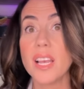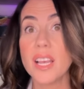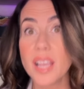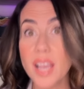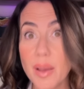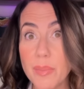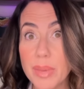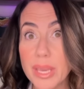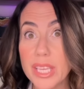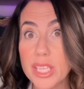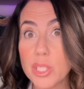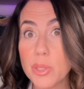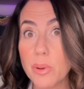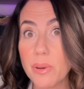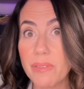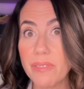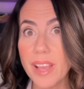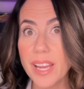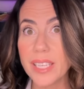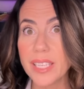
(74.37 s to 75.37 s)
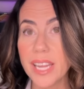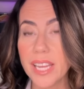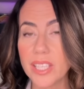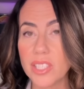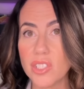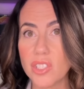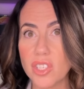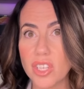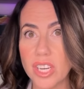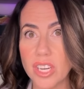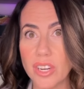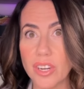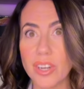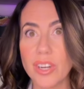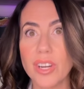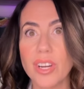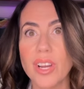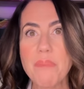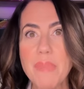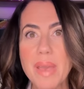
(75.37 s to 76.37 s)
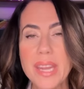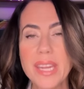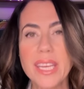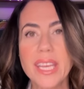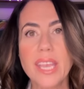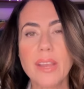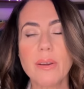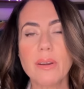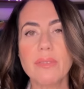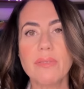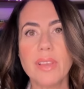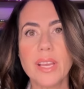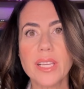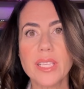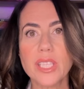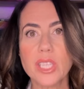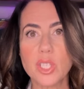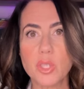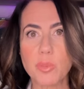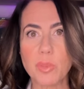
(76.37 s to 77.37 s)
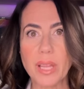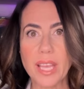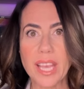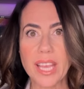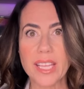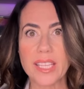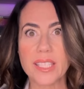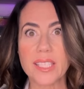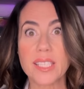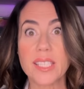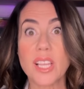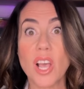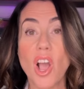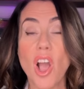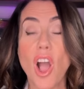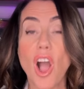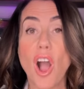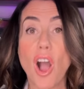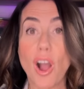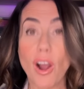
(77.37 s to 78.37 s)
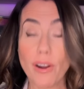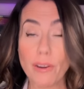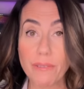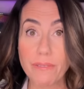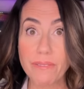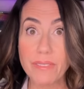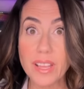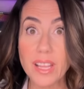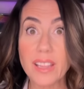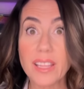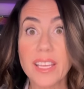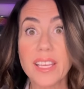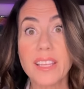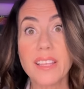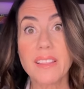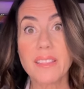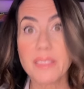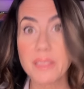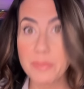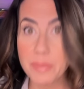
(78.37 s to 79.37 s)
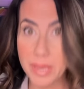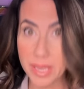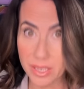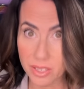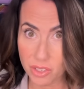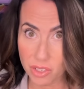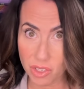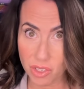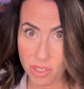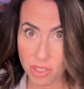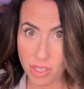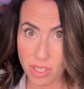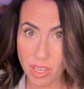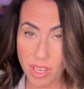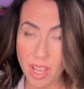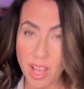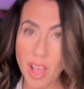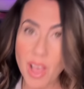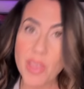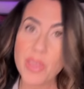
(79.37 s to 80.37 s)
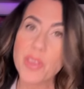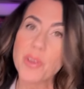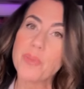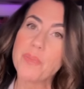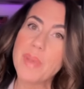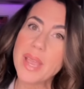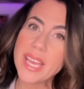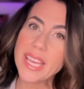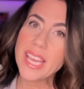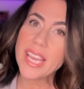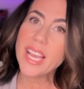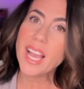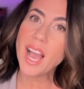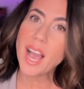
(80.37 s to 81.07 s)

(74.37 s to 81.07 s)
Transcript: coming into effect next year, Medicare Advantage plans are feeling the pinch. They're making